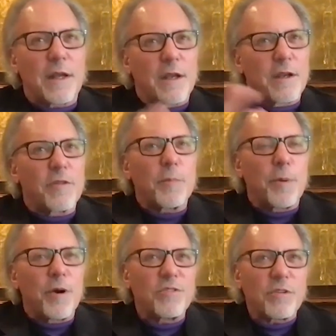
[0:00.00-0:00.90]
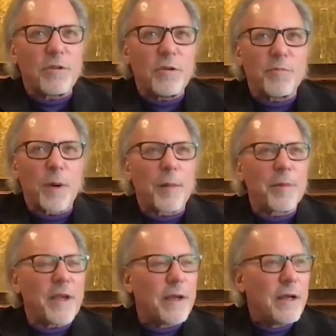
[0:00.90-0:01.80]
Another person you
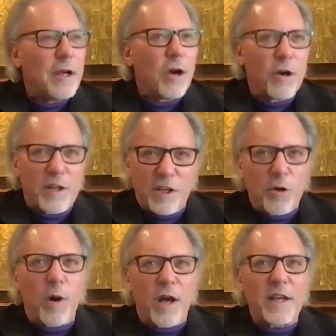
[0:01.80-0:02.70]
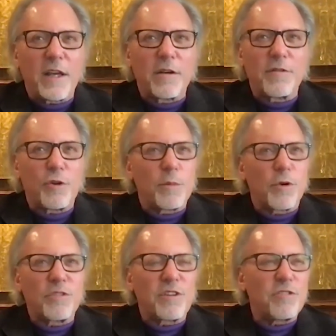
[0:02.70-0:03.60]
probably heard, and you ought to interview him
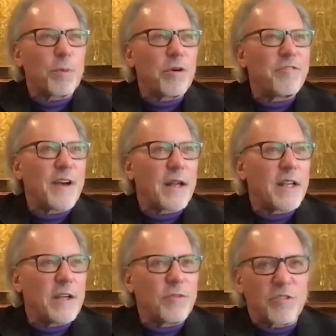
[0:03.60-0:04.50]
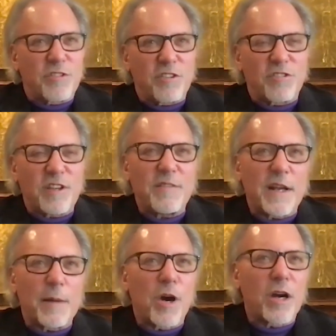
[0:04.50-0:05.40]
because he's profoundly interesting, Stephen
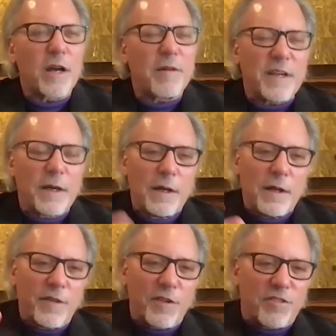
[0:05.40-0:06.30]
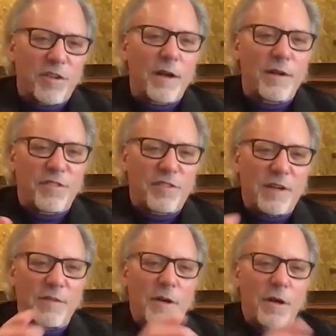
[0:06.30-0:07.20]
M. R. Covey, the son of
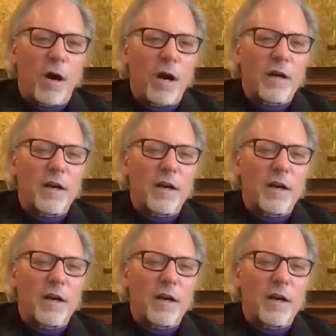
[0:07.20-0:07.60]
Stephen R.